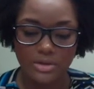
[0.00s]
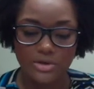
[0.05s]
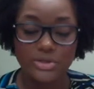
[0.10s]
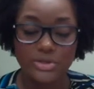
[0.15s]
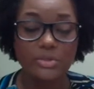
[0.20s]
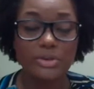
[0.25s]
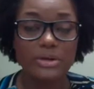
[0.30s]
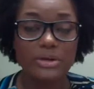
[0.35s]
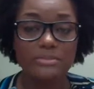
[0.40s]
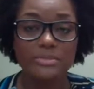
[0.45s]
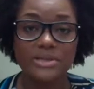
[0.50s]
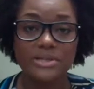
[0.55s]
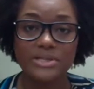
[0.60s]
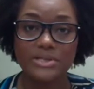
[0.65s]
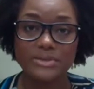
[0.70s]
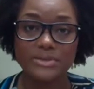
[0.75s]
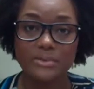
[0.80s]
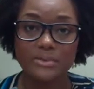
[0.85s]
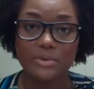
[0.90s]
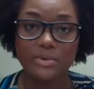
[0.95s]
Doing
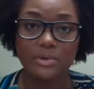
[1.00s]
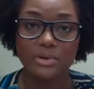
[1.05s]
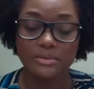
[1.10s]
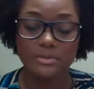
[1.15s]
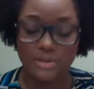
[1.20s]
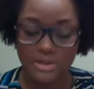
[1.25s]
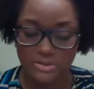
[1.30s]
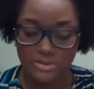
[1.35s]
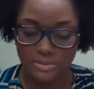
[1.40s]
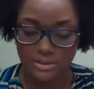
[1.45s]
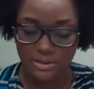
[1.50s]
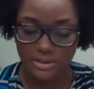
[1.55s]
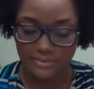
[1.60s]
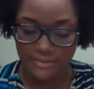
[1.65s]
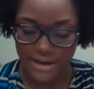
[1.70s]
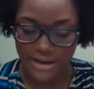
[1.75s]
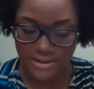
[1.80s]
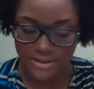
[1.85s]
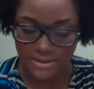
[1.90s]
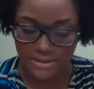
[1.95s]
Business Report. It's really
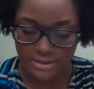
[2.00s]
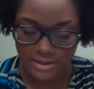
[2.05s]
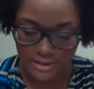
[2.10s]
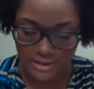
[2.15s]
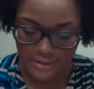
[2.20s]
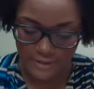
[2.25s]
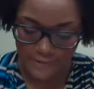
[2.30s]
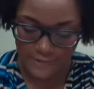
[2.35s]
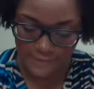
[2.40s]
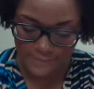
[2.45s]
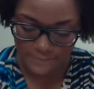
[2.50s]
fascinating.